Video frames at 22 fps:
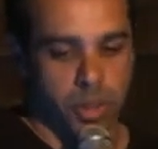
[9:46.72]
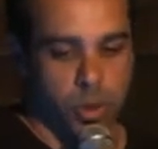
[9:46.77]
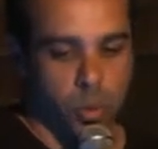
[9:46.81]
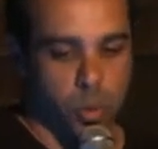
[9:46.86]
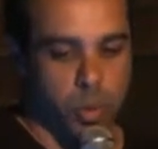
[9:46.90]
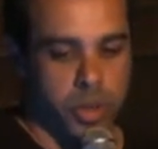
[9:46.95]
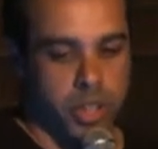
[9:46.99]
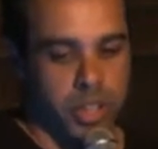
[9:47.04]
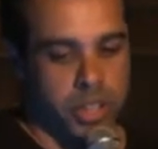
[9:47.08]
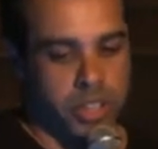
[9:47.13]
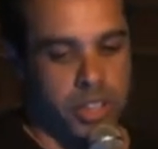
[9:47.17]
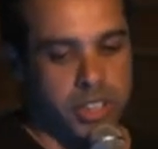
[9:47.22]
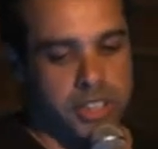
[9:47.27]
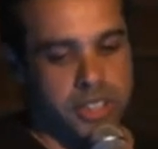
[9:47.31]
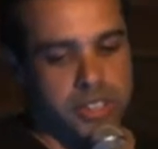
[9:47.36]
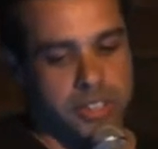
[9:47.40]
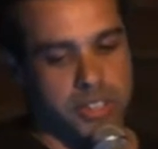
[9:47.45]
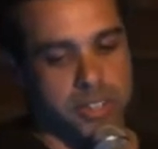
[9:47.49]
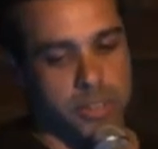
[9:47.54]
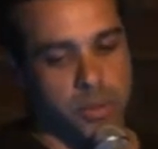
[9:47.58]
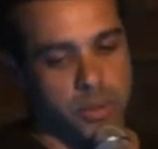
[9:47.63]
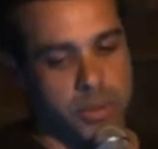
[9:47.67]

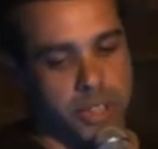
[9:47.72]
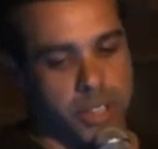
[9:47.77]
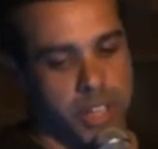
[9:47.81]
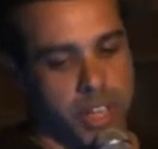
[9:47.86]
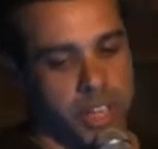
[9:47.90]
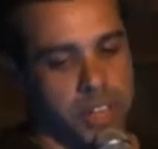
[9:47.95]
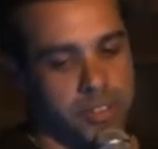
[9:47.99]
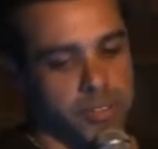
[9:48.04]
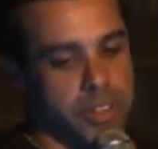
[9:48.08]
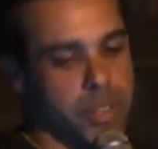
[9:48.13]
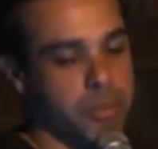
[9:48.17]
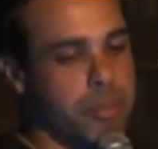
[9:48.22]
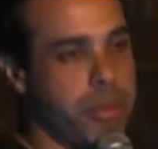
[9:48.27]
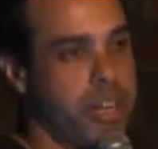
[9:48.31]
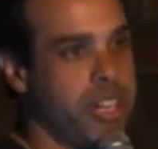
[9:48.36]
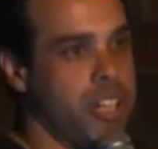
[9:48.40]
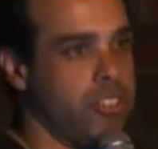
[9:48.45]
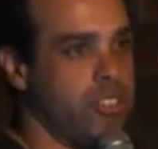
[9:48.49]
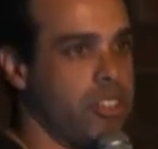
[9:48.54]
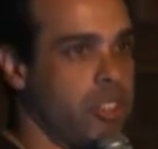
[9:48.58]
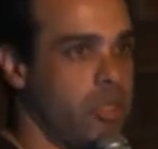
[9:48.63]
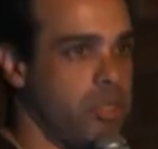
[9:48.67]
We have
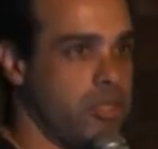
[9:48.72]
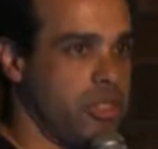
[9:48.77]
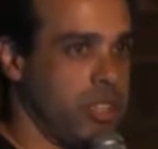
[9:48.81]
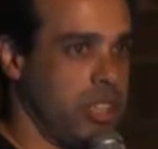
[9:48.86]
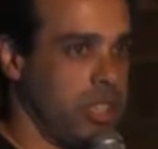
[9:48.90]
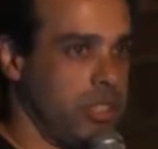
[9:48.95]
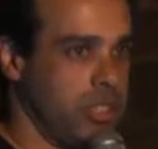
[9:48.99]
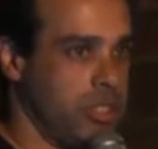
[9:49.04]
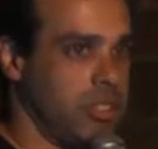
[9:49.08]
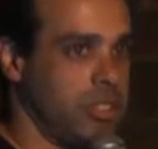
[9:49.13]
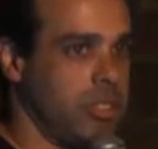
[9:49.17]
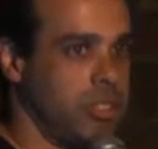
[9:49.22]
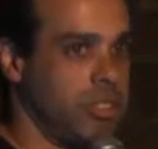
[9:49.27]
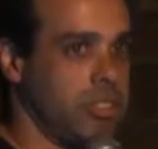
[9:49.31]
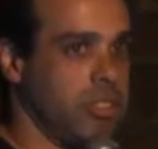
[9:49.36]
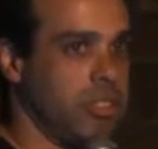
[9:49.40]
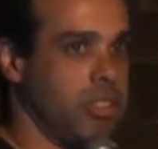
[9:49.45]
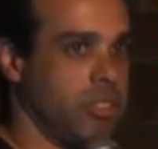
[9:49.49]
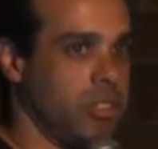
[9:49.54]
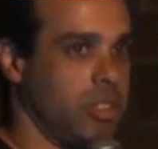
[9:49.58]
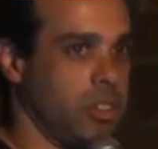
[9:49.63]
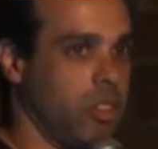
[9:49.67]
managed hostings
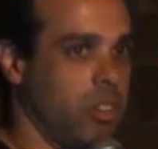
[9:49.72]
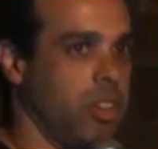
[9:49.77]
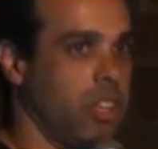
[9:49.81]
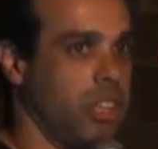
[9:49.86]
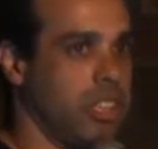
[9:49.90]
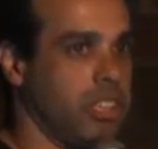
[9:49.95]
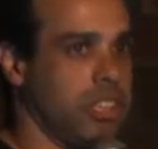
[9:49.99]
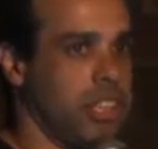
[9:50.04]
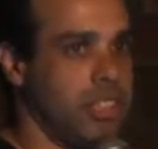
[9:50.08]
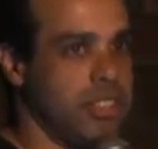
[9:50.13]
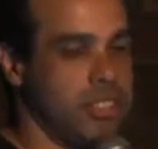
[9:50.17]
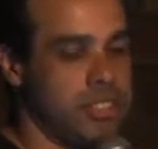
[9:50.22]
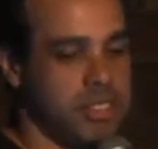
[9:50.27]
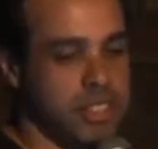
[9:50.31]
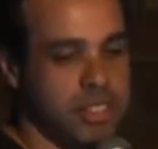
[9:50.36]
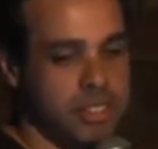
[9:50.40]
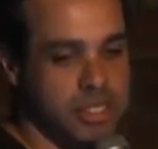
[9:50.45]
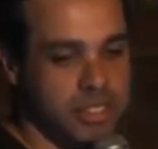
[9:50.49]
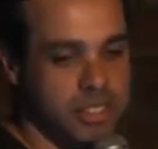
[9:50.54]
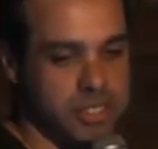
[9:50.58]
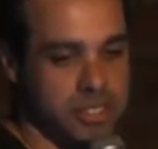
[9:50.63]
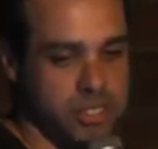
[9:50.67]
on all our data
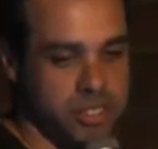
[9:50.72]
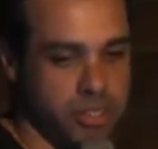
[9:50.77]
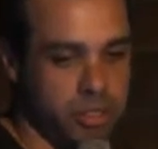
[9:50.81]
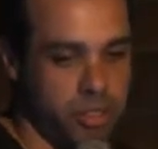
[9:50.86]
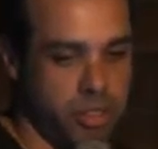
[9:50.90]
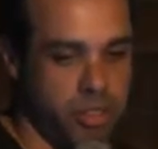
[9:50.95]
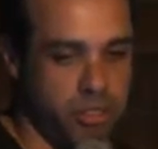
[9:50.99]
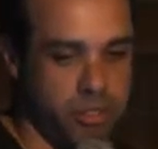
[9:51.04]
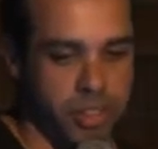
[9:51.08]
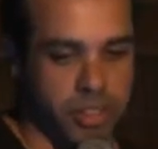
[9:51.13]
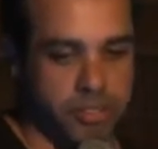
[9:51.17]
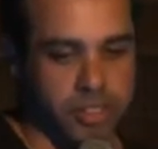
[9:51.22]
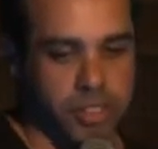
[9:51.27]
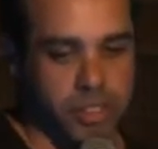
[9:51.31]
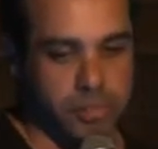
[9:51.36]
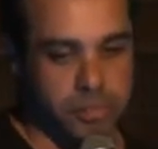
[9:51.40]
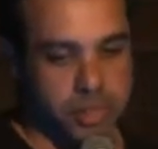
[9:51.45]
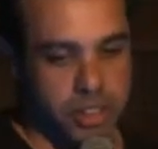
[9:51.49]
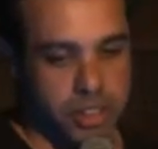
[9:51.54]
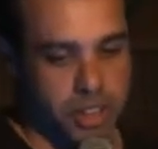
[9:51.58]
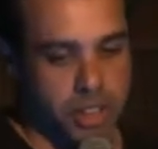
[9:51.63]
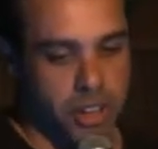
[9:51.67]
centers, on 3 of
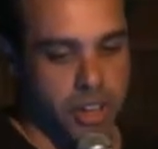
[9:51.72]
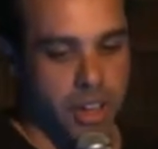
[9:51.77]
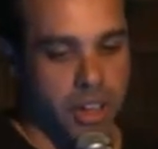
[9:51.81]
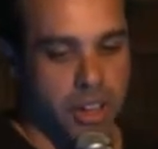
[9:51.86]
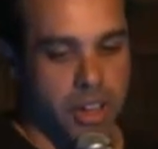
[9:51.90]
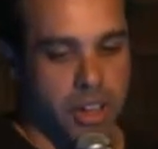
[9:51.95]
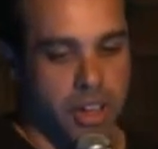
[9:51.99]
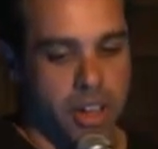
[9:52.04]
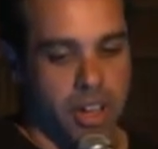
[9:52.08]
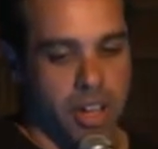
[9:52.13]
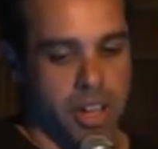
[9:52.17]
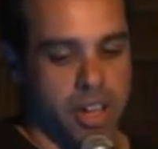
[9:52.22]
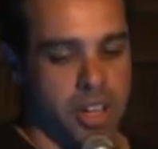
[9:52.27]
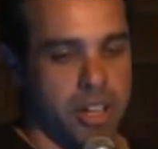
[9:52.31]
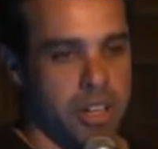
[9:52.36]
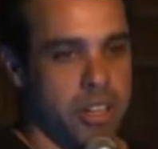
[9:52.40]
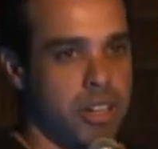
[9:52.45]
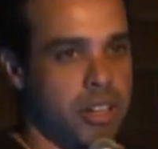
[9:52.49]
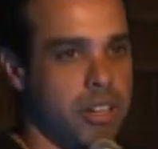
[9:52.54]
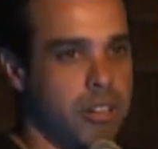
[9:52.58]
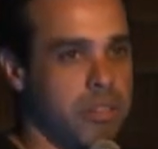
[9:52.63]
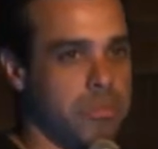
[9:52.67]
them.
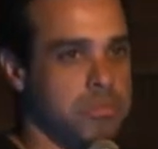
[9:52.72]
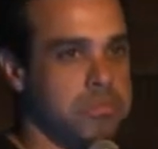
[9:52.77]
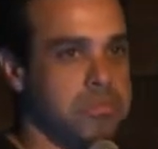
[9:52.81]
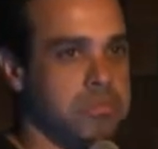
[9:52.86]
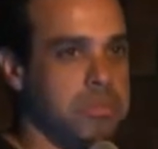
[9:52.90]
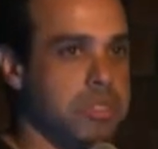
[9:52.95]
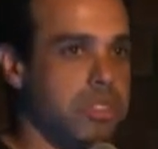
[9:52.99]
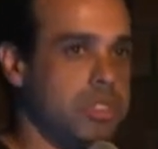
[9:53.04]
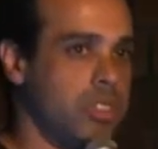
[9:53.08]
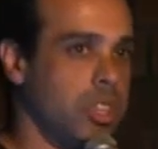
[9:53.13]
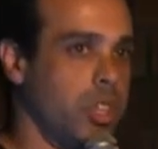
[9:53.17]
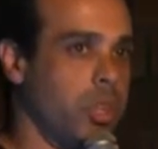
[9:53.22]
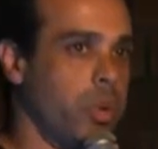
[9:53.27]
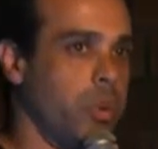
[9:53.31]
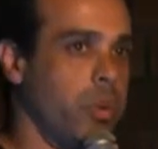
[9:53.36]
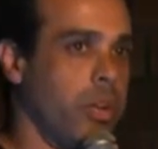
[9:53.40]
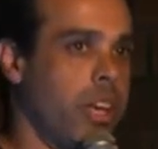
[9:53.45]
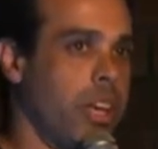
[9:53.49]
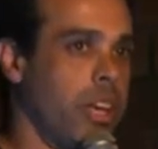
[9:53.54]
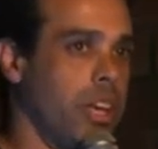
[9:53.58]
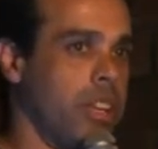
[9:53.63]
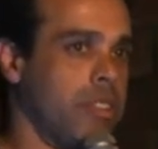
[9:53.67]
So
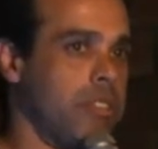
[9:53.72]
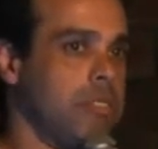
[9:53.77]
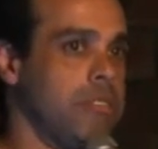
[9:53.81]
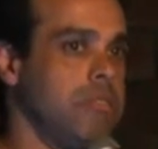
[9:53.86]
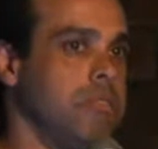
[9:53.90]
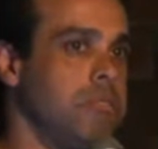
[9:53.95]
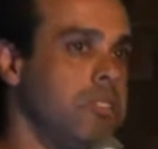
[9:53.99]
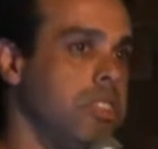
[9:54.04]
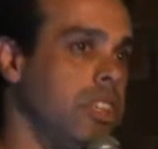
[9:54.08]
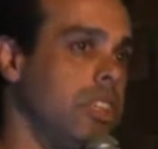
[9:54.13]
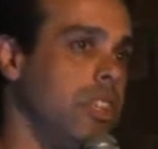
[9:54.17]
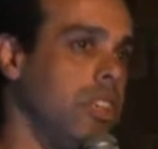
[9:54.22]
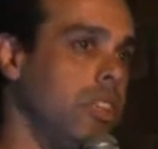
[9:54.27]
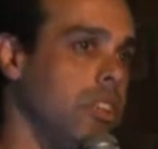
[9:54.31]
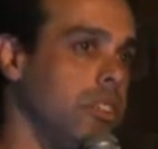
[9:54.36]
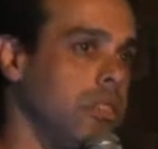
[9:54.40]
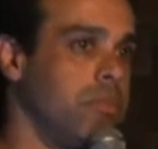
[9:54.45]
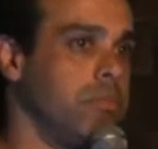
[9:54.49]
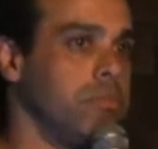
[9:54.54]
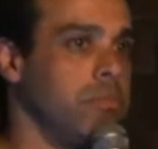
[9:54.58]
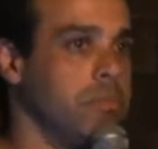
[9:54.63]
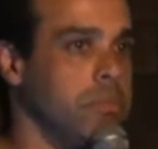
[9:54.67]
we get
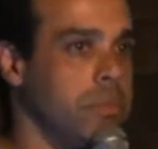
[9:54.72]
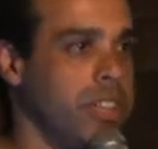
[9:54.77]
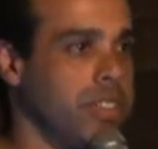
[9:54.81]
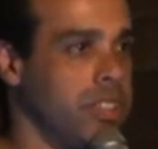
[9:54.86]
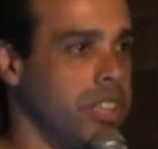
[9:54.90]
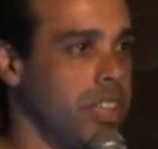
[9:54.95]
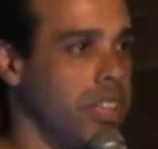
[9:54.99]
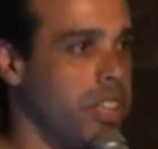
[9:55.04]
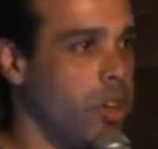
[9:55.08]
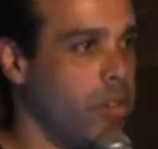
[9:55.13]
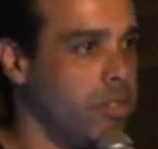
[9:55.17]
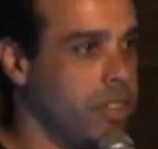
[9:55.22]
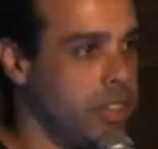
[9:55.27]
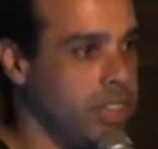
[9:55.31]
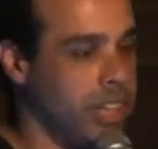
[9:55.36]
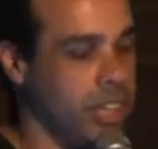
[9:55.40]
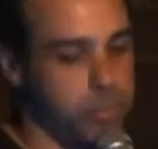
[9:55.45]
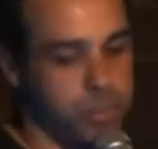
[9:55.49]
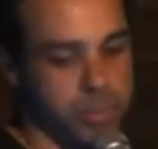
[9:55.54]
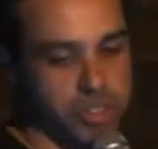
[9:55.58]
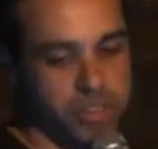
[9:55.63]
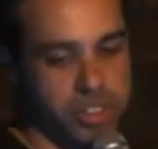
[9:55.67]
the basically
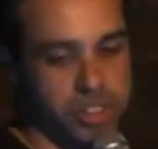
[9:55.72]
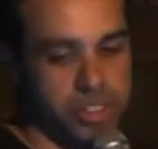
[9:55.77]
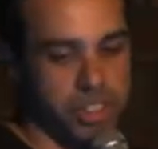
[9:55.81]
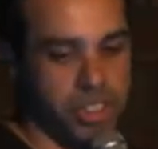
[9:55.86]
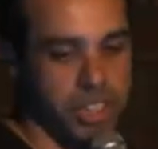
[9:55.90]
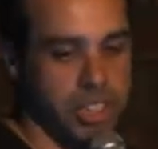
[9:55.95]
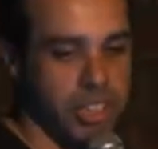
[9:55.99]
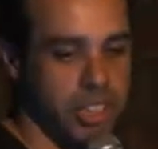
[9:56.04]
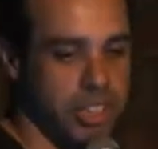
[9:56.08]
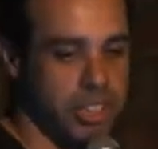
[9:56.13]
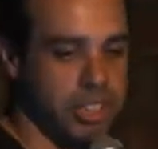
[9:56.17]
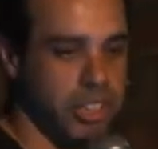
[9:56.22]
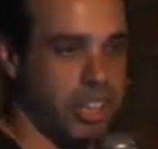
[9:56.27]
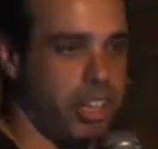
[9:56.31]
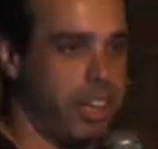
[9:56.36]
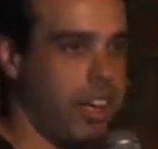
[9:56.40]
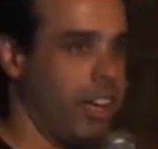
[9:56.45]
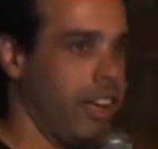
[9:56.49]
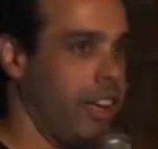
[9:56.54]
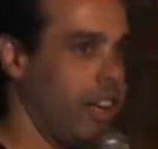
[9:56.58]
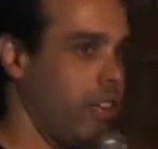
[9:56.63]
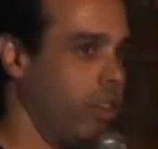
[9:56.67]
overnight provisioning,
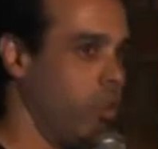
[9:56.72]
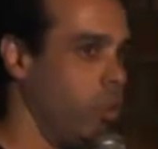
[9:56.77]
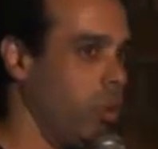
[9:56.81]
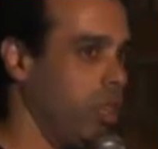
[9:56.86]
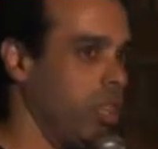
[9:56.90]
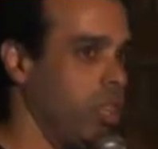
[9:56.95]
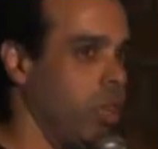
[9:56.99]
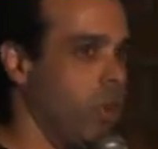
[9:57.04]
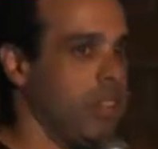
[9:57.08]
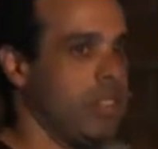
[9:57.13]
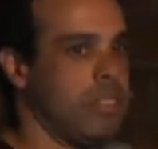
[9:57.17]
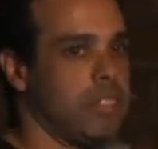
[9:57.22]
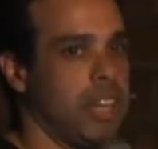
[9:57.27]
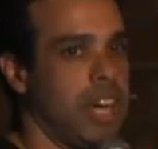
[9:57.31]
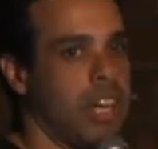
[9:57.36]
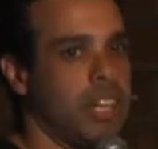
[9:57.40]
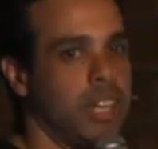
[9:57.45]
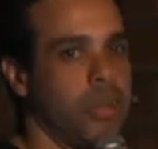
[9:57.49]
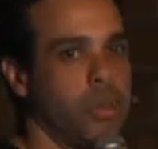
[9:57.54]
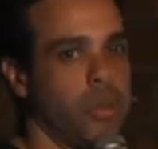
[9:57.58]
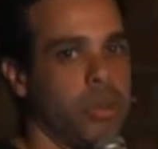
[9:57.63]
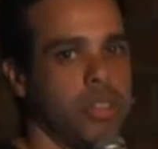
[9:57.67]
and we know
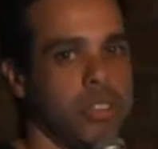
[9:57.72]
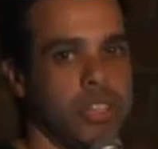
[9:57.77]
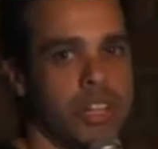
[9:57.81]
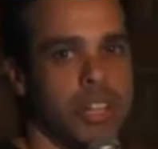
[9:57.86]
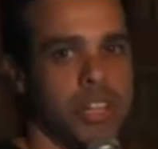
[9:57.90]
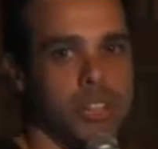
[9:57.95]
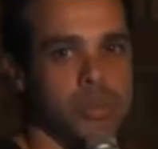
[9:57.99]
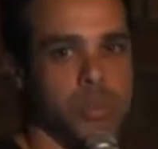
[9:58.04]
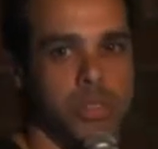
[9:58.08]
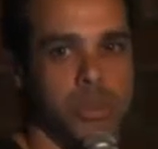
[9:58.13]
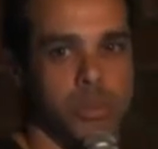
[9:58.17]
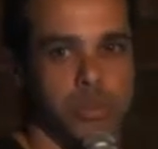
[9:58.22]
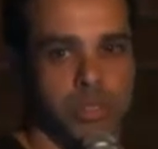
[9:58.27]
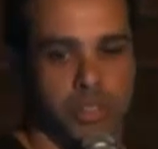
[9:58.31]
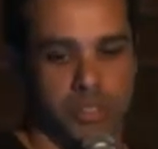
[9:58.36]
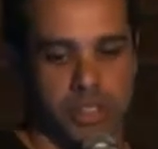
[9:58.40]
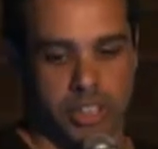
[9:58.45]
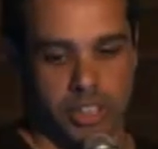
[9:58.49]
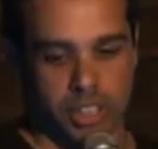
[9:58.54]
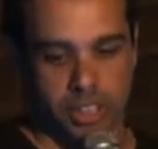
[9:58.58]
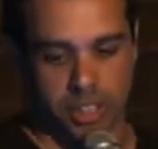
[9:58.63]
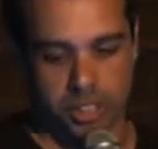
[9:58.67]
exactly what hardware we're
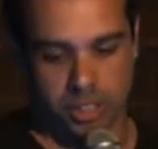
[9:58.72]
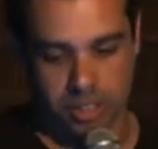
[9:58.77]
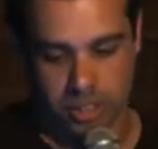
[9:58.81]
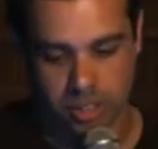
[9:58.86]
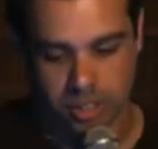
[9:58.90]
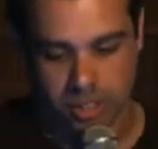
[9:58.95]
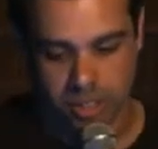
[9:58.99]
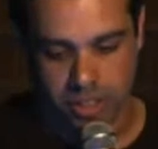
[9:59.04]
running on.